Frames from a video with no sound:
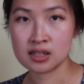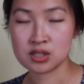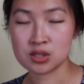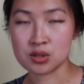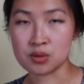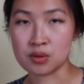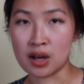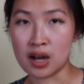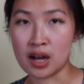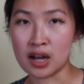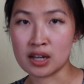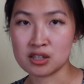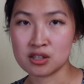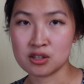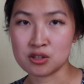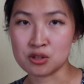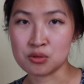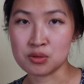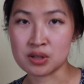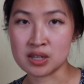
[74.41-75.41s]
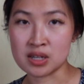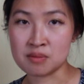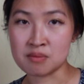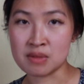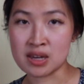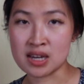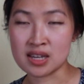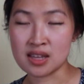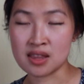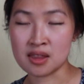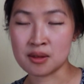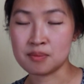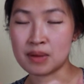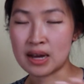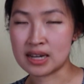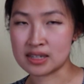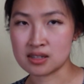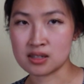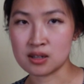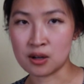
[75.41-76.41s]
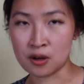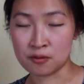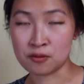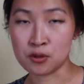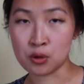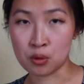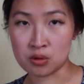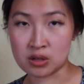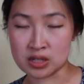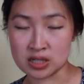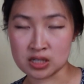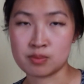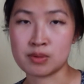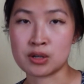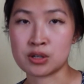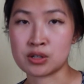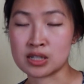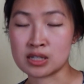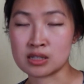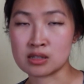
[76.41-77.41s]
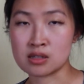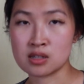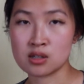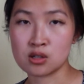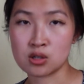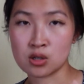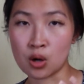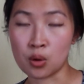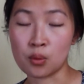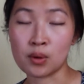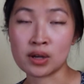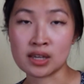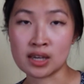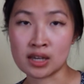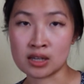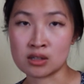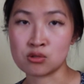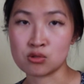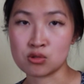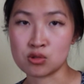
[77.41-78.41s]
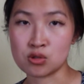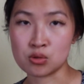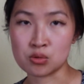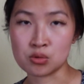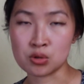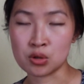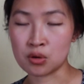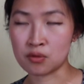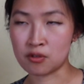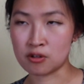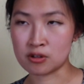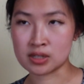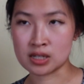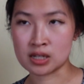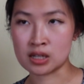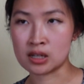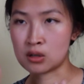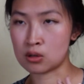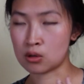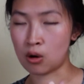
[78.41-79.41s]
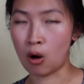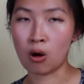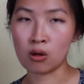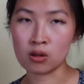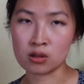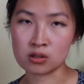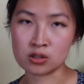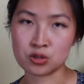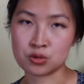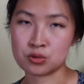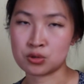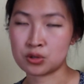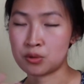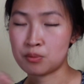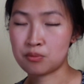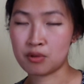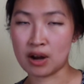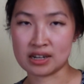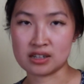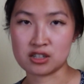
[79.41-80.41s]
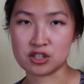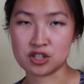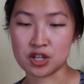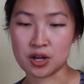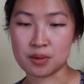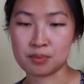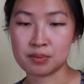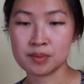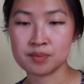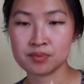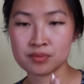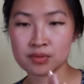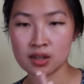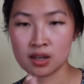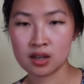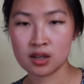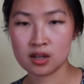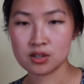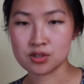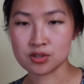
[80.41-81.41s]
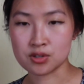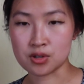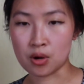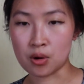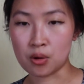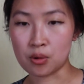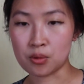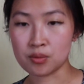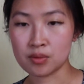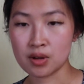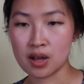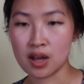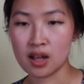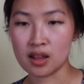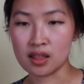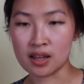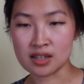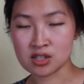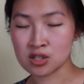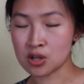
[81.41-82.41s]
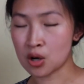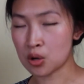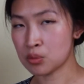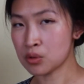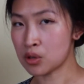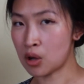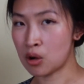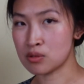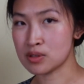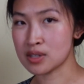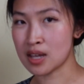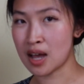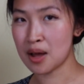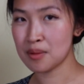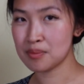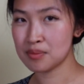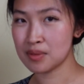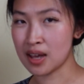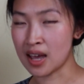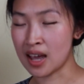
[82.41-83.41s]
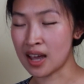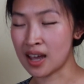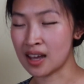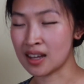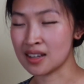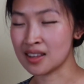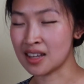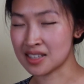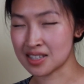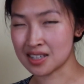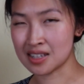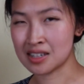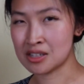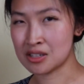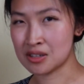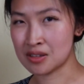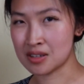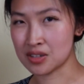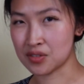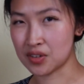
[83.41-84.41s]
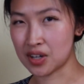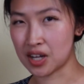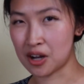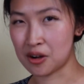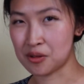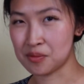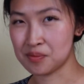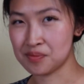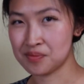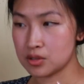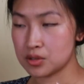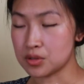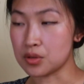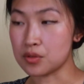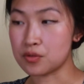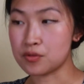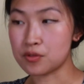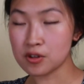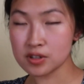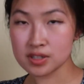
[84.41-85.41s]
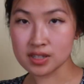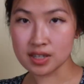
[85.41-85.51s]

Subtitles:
so that you can make the best of your experience going into university or college or an apprenticeship. So let's start with OSAP and let's get into this video. So the